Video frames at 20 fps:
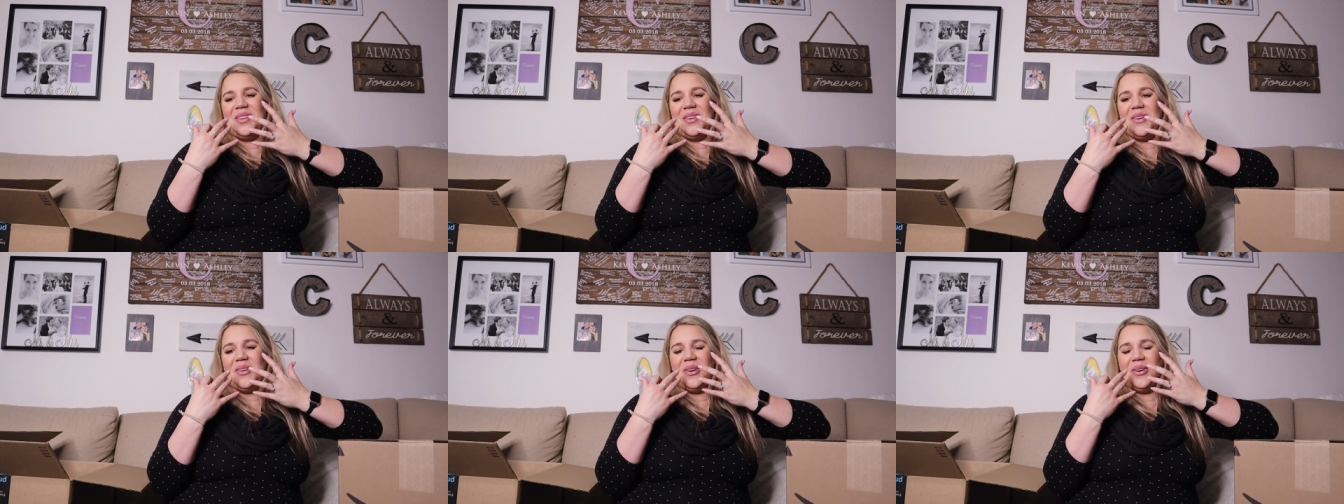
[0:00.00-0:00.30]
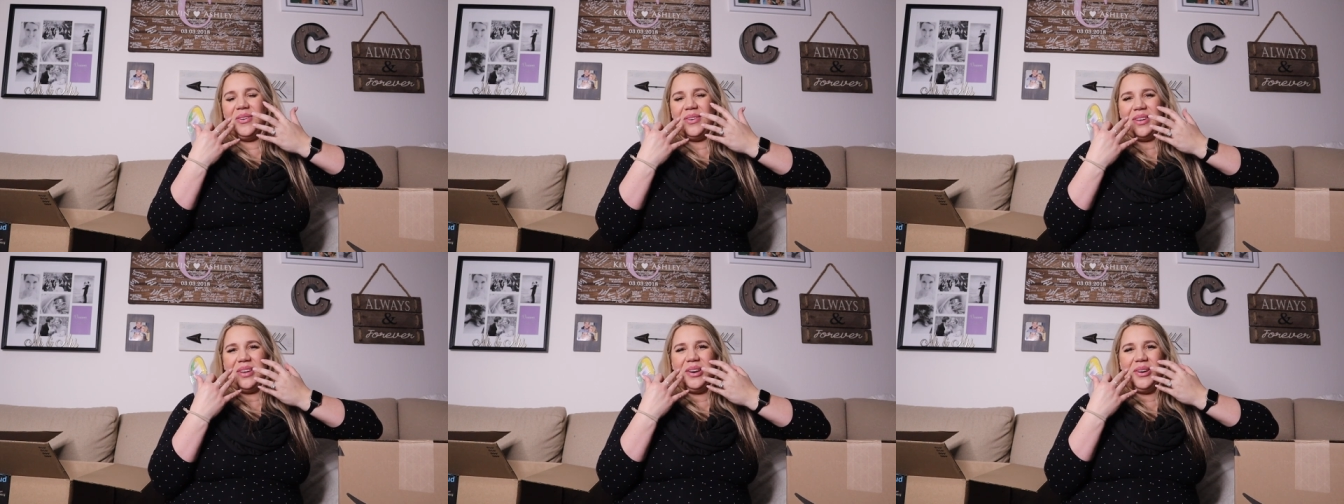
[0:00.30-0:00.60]

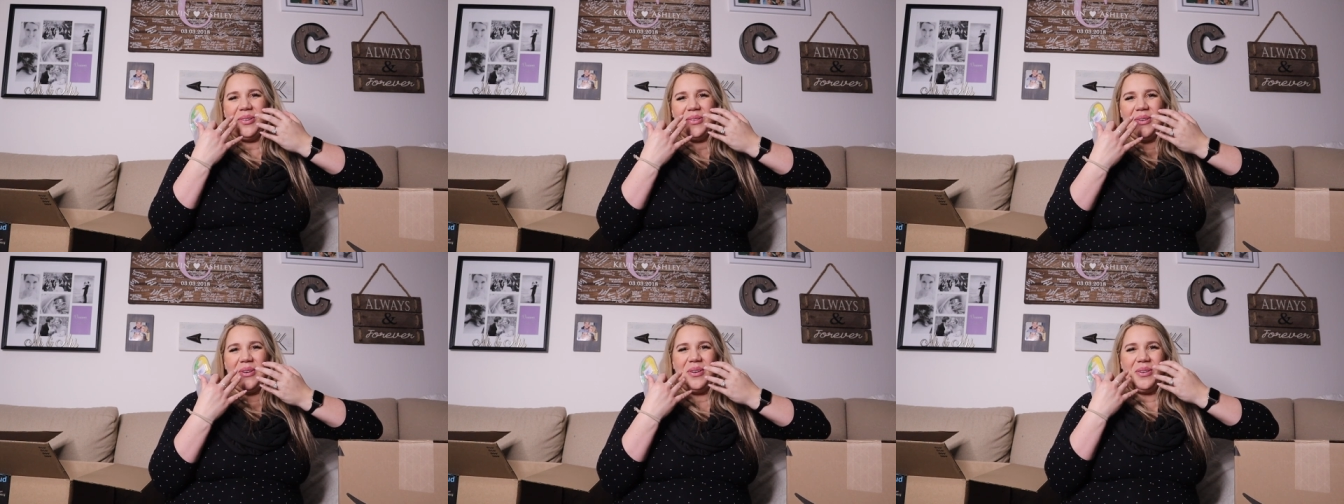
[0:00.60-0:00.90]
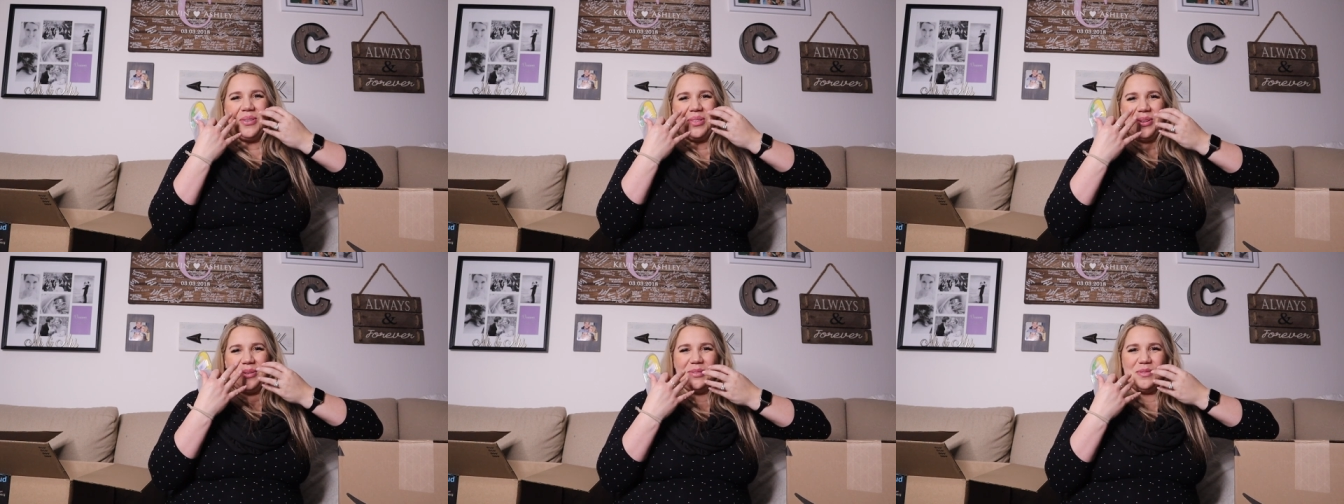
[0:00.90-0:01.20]
all, you know,
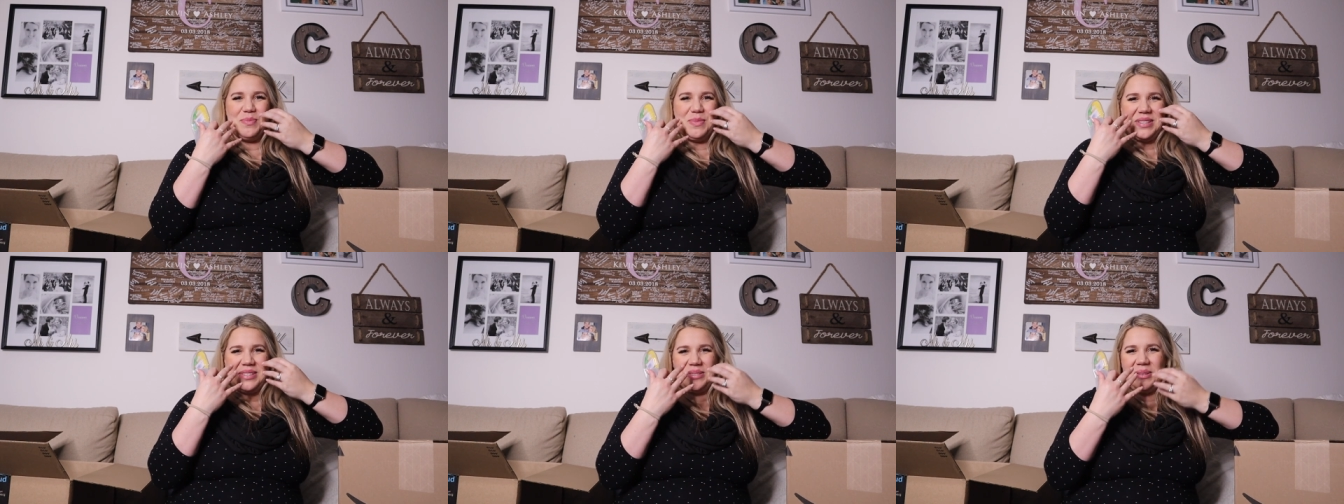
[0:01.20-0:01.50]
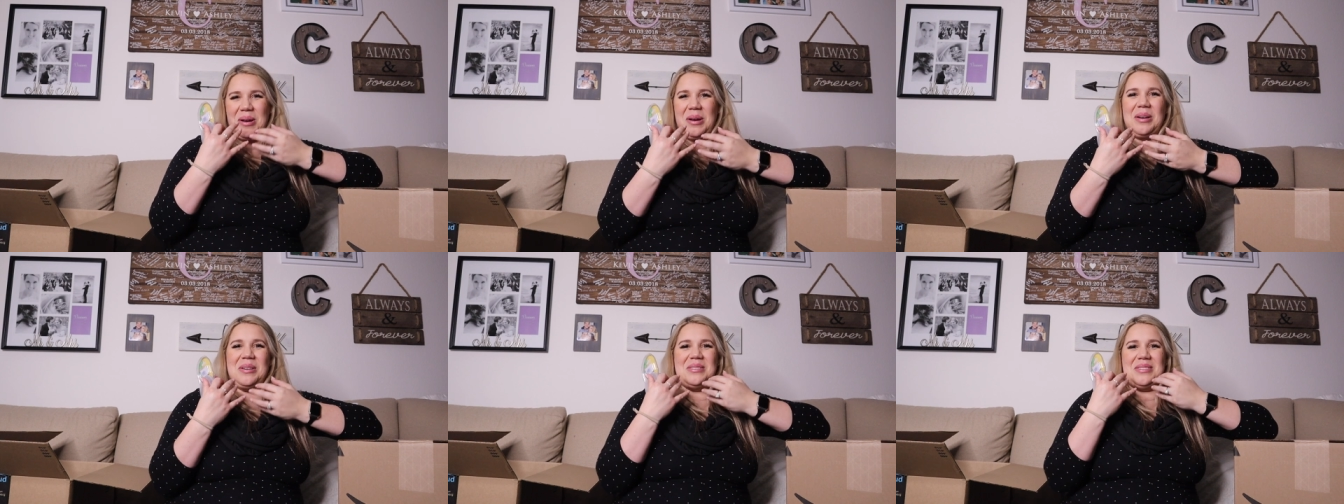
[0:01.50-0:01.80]
all those
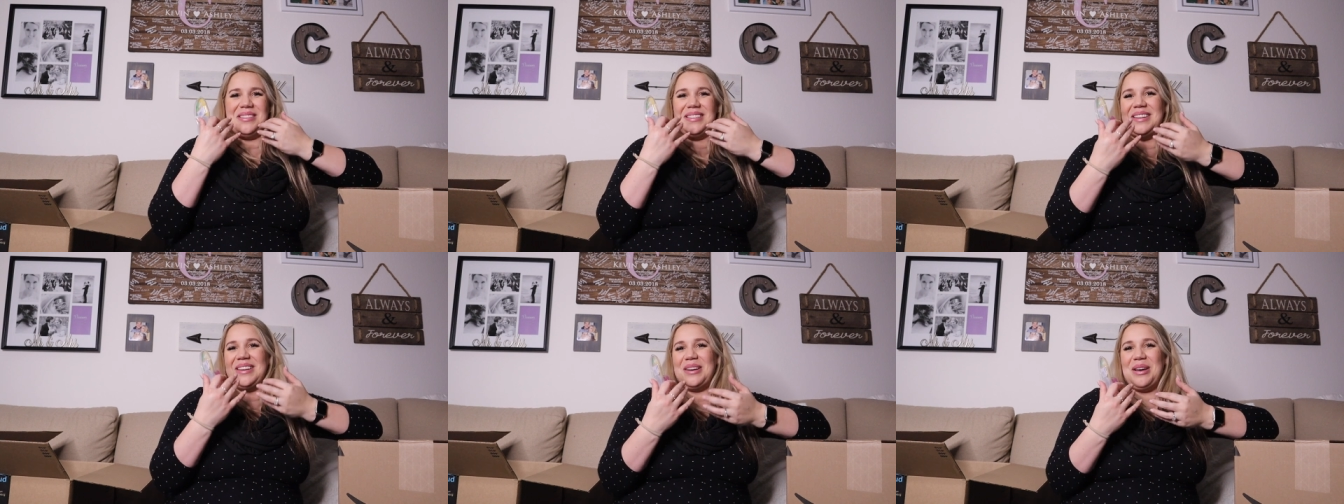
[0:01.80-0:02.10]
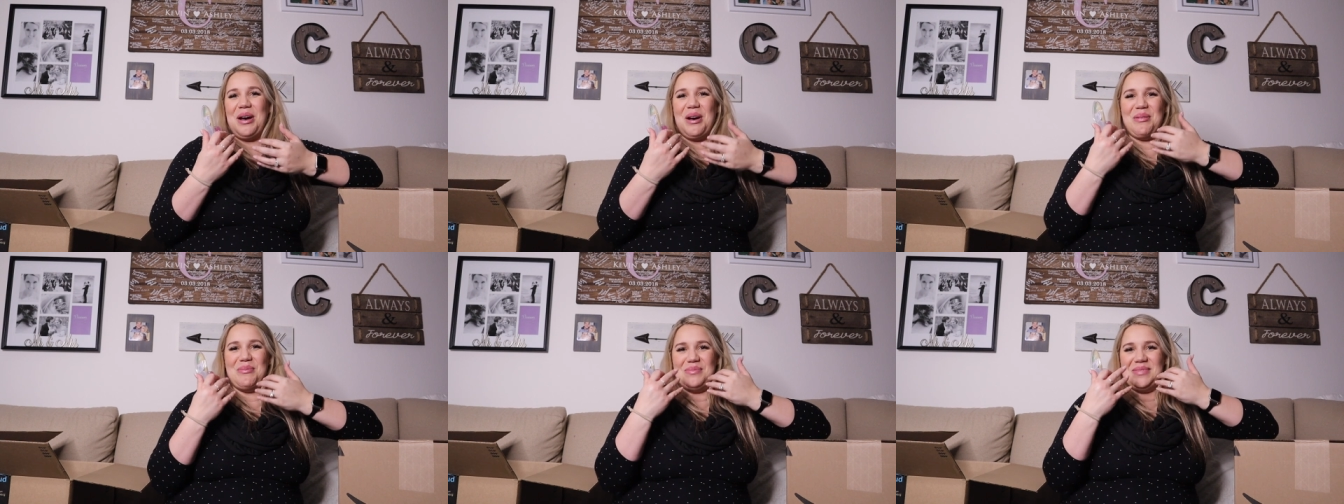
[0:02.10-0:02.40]
massage in the
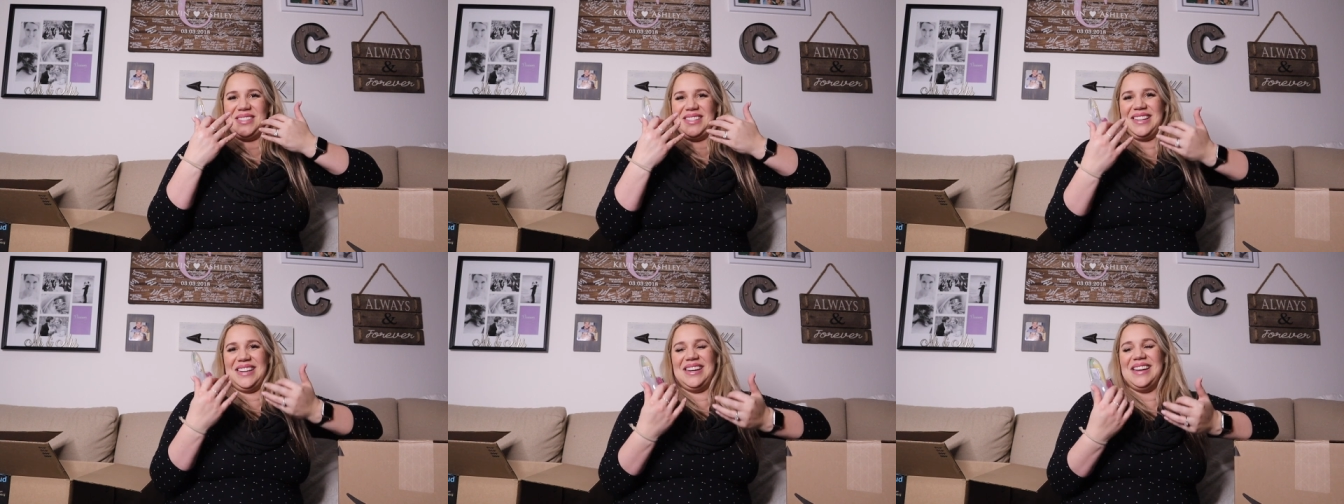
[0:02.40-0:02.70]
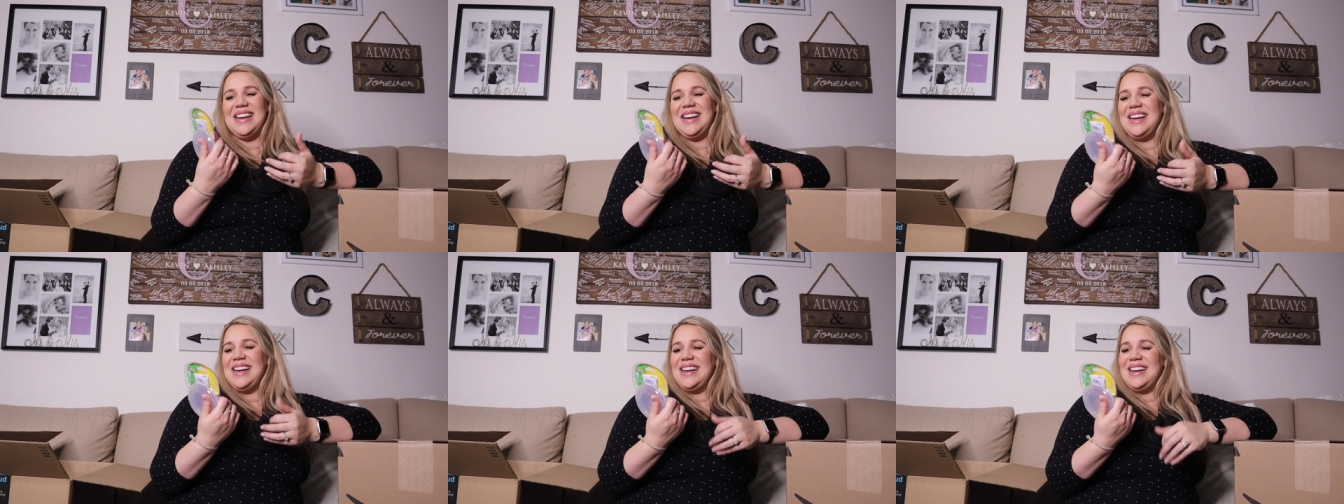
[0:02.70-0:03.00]
gums and,
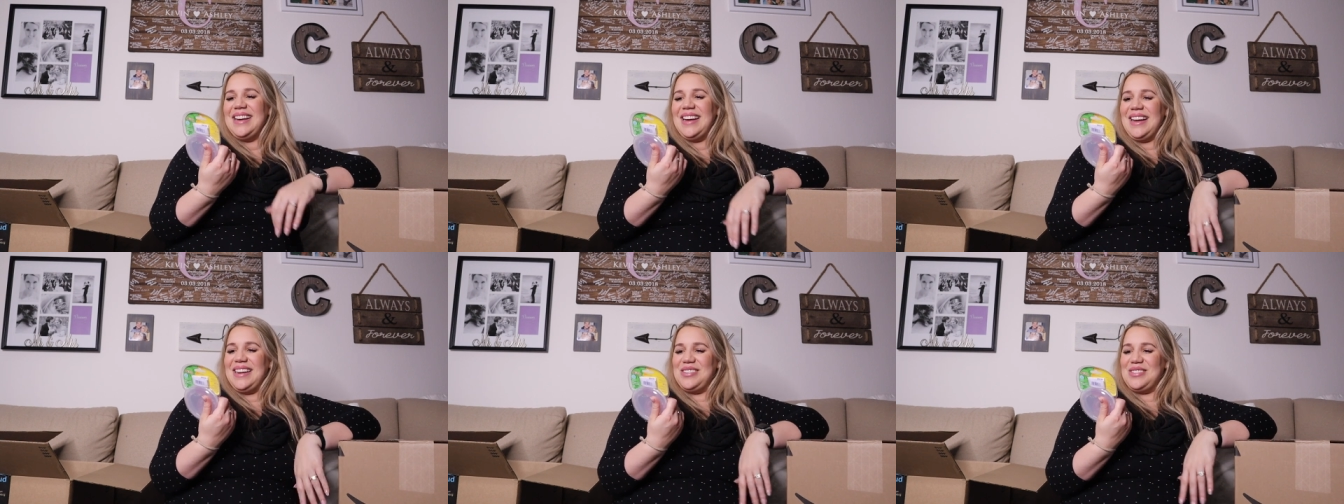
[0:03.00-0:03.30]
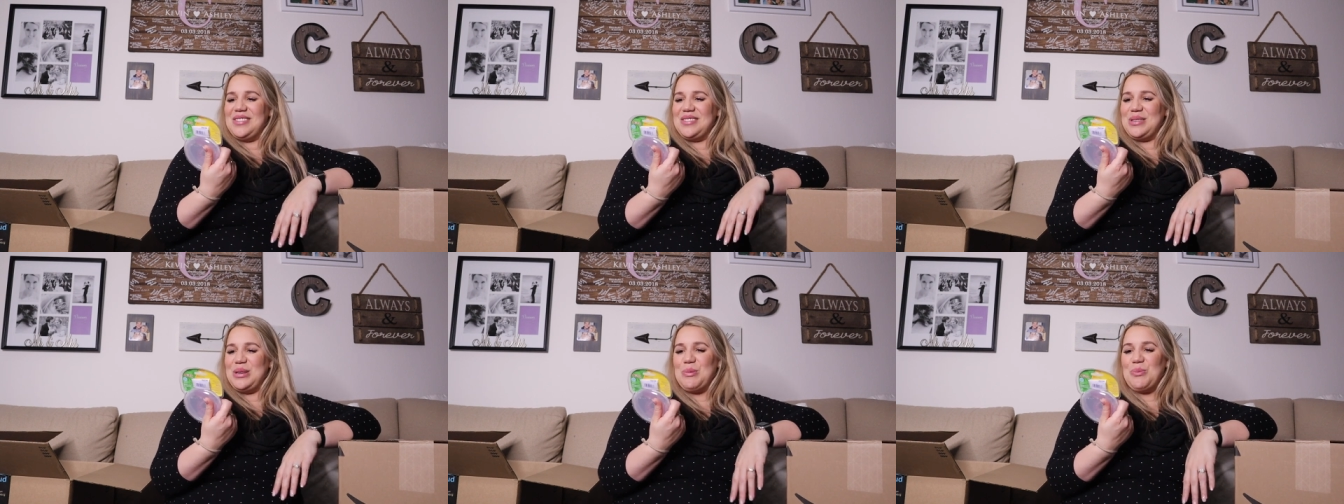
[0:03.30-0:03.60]
and
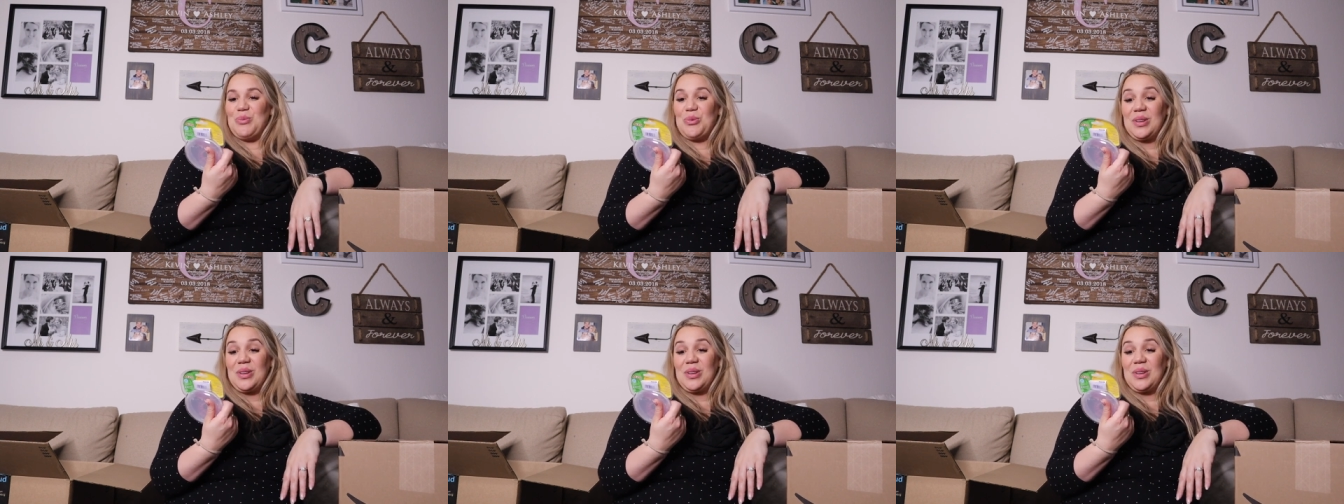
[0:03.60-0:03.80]
just some